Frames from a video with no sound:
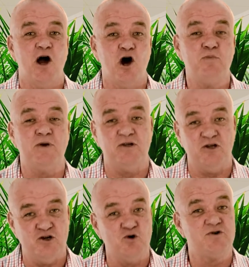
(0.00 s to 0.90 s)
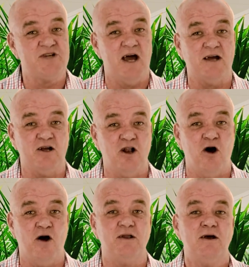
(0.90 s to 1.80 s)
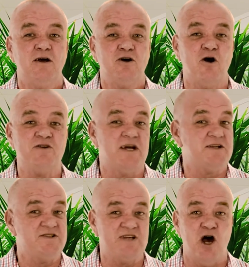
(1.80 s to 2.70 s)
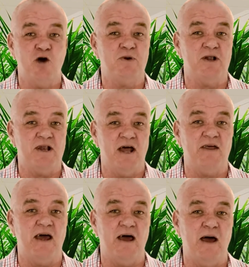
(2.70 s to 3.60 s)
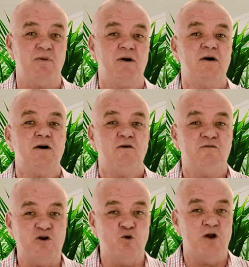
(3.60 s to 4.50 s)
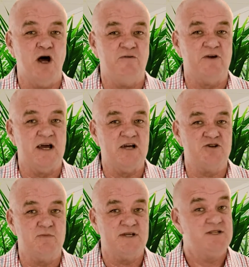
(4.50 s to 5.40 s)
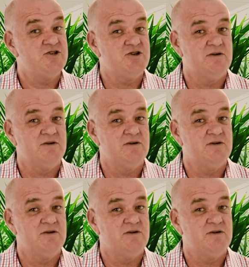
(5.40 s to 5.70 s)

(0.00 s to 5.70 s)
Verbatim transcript: hoping your target client contact has opened another app for your notification message?